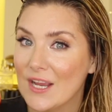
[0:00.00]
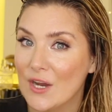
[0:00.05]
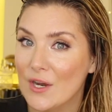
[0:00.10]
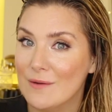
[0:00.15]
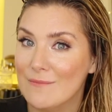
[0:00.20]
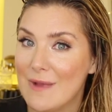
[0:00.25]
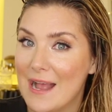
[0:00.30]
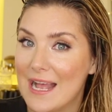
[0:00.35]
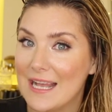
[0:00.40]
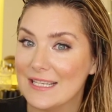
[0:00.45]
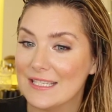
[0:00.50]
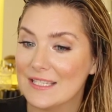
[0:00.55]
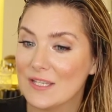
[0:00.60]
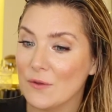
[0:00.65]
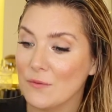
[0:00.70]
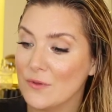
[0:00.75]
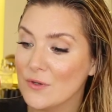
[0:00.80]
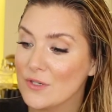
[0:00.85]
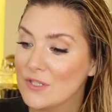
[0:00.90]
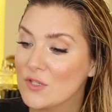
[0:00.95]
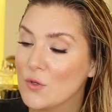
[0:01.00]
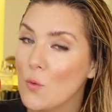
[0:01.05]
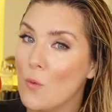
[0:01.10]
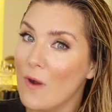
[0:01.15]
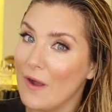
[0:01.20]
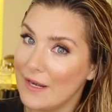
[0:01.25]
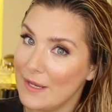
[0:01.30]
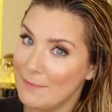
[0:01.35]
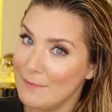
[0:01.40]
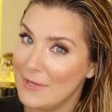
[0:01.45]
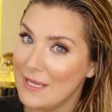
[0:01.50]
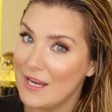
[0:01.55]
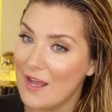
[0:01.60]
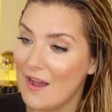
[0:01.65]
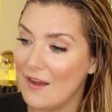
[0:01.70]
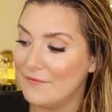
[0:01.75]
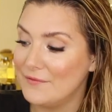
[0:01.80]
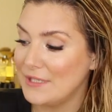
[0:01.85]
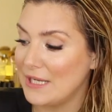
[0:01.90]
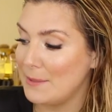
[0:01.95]
hair mask, so there's quite a bit
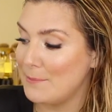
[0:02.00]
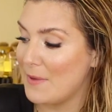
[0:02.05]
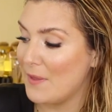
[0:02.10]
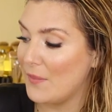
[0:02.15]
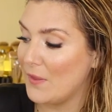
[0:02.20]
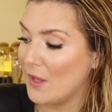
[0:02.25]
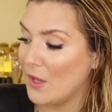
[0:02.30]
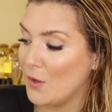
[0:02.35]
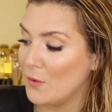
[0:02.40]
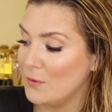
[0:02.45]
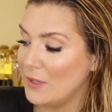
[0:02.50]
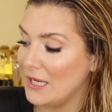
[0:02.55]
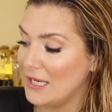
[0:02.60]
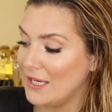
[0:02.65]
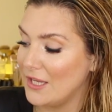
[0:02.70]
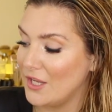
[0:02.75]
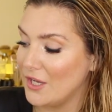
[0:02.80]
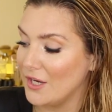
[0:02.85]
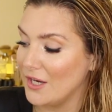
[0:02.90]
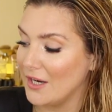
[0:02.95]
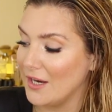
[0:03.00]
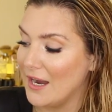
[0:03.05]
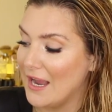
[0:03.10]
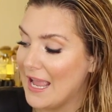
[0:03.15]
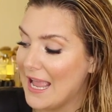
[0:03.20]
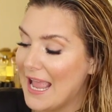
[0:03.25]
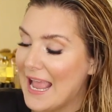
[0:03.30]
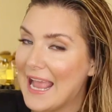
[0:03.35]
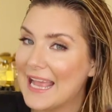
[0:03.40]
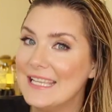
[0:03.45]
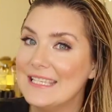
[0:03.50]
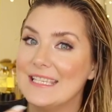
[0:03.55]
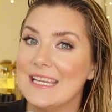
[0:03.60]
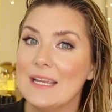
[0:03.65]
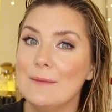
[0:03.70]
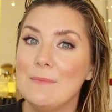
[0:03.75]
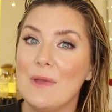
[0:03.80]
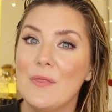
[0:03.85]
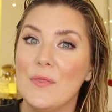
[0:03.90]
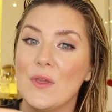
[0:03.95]
of dimethicone in here. And
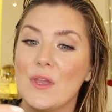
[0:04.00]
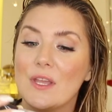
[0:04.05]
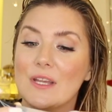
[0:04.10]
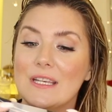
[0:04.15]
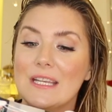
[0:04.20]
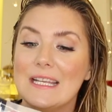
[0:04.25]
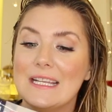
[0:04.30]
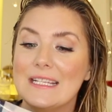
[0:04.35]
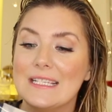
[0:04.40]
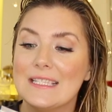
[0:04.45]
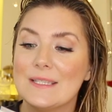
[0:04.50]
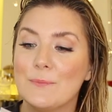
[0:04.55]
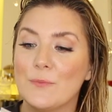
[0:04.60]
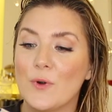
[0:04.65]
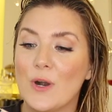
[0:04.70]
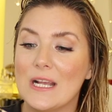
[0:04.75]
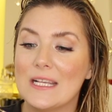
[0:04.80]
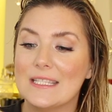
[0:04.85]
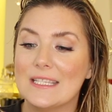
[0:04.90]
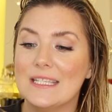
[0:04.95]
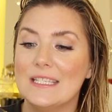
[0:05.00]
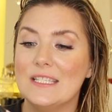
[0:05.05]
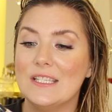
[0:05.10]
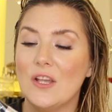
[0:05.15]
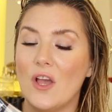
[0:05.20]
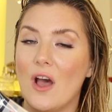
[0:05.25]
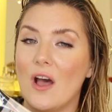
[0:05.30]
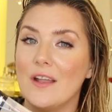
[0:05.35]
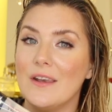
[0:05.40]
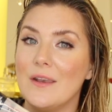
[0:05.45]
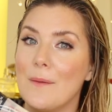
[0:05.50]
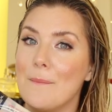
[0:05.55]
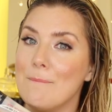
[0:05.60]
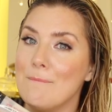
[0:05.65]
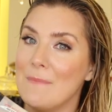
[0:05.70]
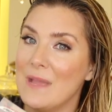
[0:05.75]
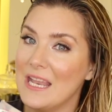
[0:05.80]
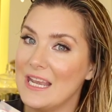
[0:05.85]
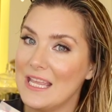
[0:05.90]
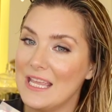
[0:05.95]
dimethicone is present
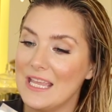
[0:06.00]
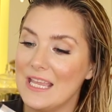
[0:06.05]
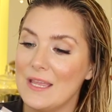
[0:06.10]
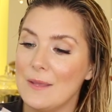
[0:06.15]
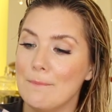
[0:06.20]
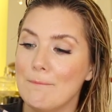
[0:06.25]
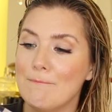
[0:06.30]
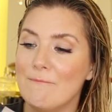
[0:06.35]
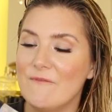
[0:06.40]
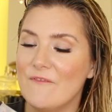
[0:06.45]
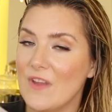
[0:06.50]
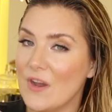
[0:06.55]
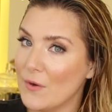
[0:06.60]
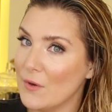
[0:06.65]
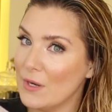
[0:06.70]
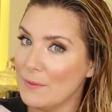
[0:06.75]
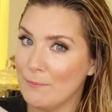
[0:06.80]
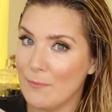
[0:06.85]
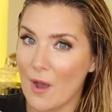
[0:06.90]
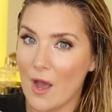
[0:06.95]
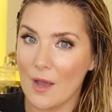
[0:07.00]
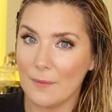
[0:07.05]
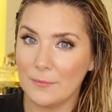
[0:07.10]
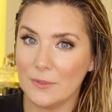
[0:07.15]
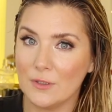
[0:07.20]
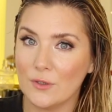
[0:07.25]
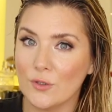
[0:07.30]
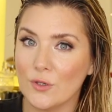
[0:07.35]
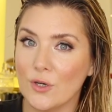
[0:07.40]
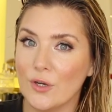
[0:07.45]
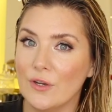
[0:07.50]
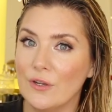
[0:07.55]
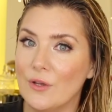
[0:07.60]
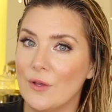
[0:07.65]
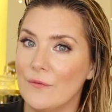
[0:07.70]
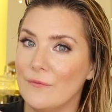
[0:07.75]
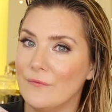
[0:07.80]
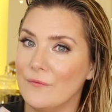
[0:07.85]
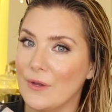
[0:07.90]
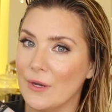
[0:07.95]
on many very
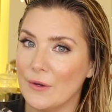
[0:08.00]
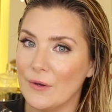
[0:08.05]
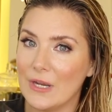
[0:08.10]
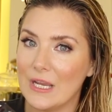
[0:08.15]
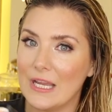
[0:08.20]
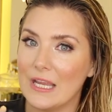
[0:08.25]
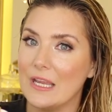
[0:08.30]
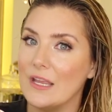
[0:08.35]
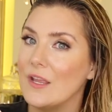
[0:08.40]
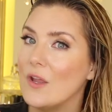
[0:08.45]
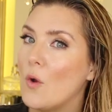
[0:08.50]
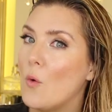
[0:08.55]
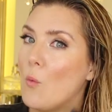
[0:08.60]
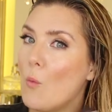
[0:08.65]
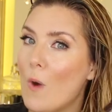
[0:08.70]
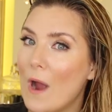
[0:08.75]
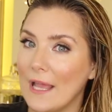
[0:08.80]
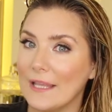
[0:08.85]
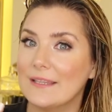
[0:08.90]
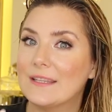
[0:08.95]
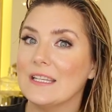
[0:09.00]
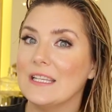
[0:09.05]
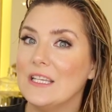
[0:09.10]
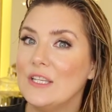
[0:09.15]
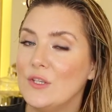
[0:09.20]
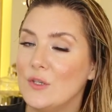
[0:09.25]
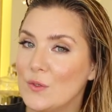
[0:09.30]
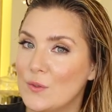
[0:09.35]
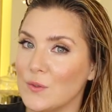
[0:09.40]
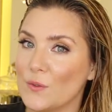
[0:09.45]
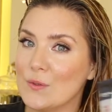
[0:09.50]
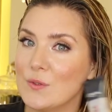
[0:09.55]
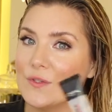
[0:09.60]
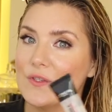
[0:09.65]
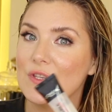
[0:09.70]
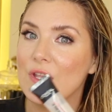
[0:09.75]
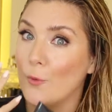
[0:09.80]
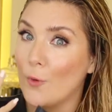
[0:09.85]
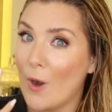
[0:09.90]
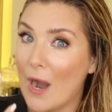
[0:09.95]
popular, very widely
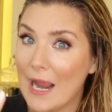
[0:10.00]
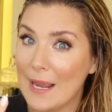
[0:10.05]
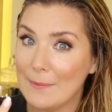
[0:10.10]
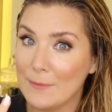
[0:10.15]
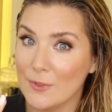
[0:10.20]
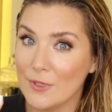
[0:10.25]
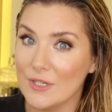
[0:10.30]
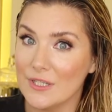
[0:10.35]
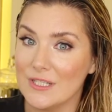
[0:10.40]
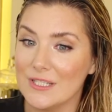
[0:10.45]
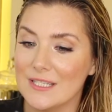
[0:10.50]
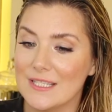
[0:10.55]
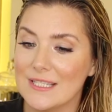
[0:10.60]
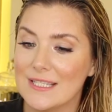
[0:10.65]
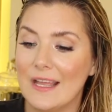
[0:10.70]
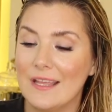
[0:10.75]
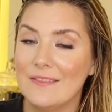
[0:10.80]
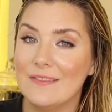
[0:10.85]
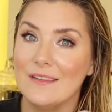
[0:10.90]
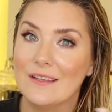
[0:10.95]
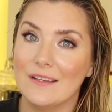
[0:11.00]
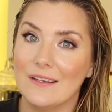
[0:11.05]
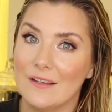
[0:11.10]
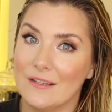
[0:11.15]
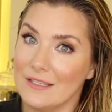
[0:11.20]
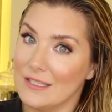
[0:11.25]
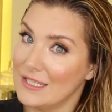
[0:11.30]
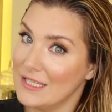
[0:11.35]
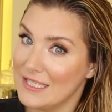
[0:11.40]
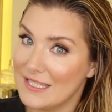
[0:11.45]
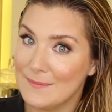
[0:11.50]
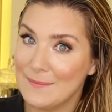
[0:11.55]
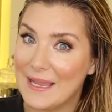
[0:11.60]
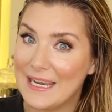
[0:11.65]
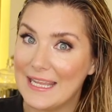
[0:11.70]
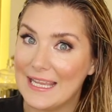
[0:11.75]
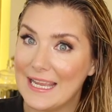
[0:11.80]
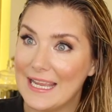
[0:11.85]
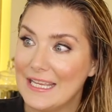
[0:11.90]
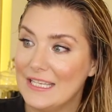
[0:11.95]
used primers in the
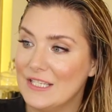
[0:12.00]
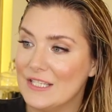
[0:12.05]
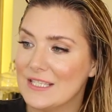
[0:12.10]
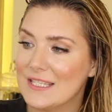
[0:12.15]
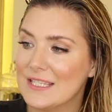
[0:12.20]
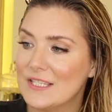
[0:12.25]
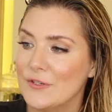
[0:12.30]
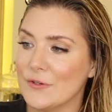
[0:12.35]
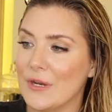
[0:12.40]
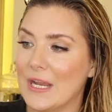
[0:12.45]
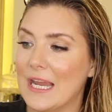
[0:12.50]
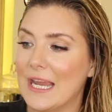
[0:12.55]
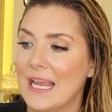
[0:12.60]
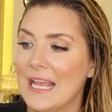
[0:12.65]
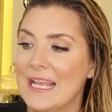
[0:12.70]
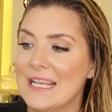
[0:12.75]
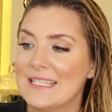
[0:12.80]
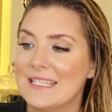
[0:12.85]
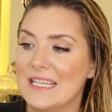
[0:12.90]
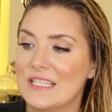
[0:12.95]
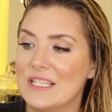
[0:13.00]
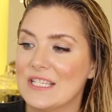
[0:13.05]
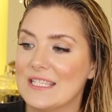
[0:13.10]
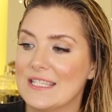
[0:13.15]
cosmetic industry, such